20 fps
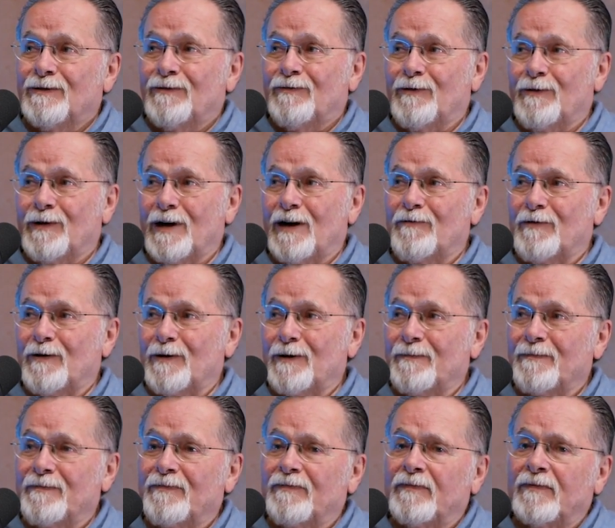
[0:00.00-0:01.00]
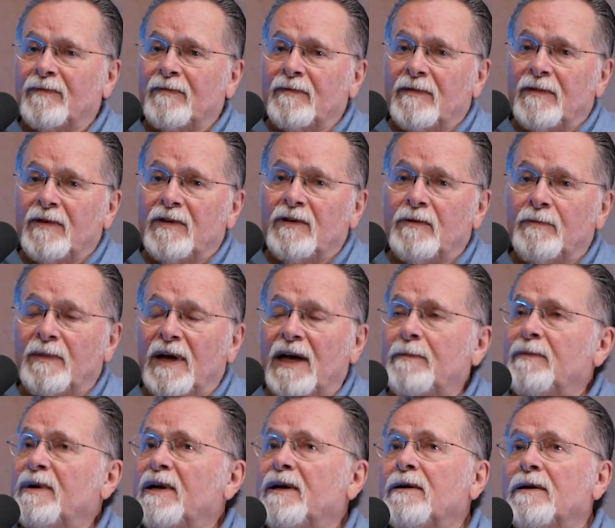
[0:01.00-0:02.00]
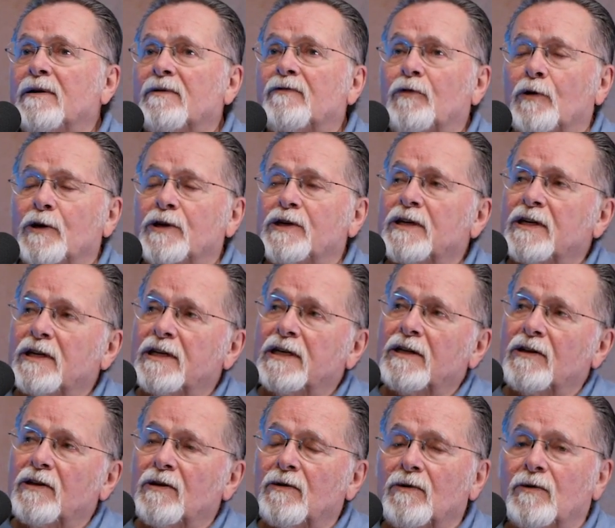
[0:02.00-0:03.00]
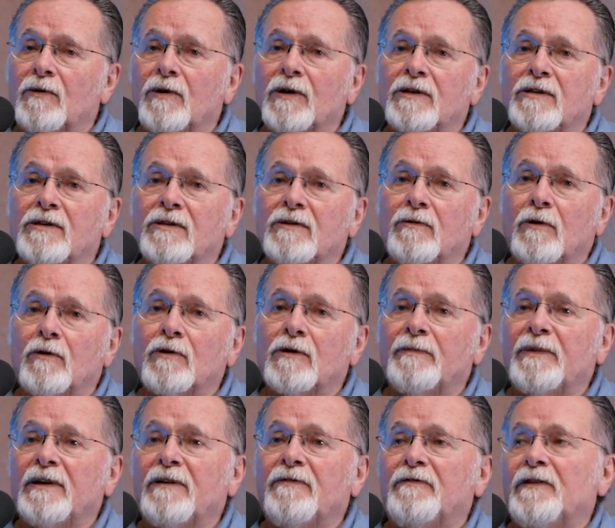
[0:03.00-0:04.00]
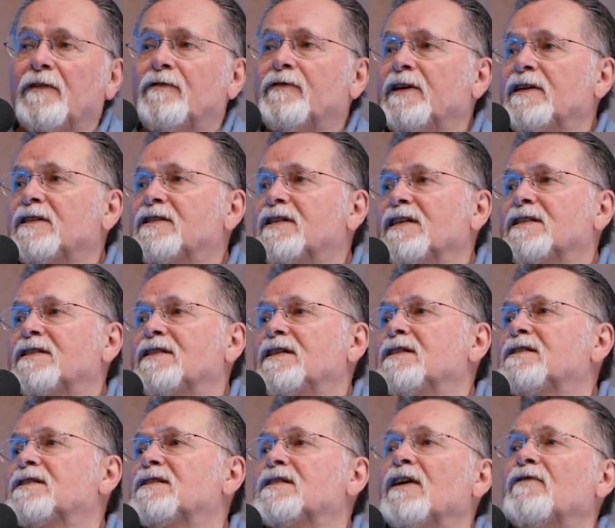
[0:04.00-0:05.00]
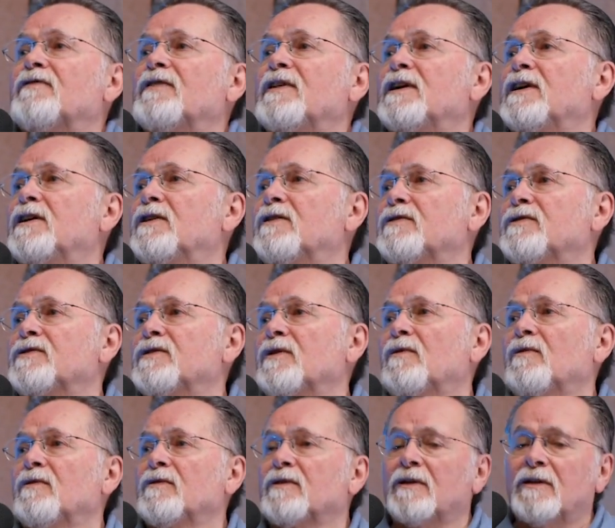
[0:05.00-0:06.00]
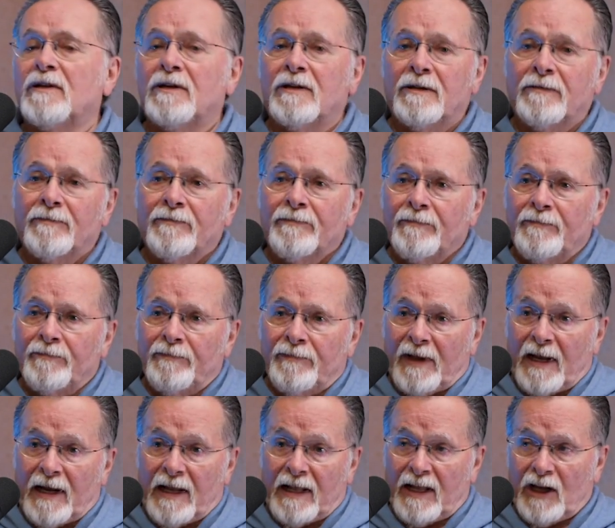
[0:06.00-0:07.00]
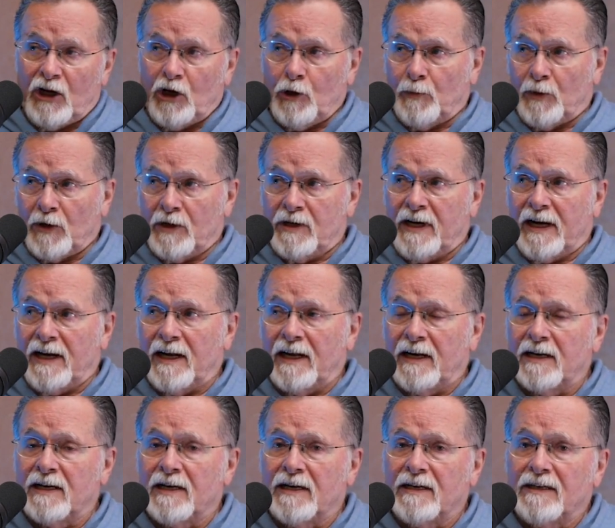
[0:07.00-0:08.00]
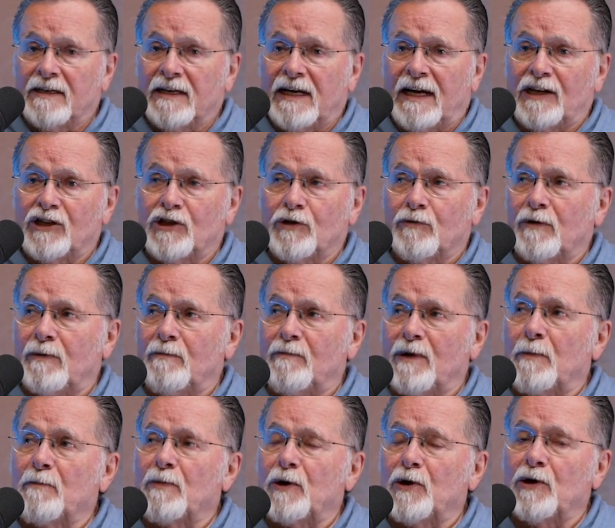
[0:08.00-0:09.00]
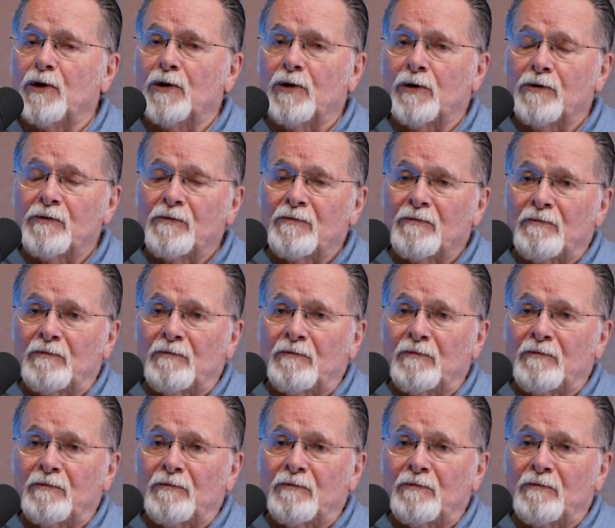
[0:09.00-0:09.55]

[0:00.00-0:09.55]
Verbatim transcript: forever. You may be fortunate in the Lord to grow to be 50, 60, hmm. 70 years old. And then you pretend as you remember your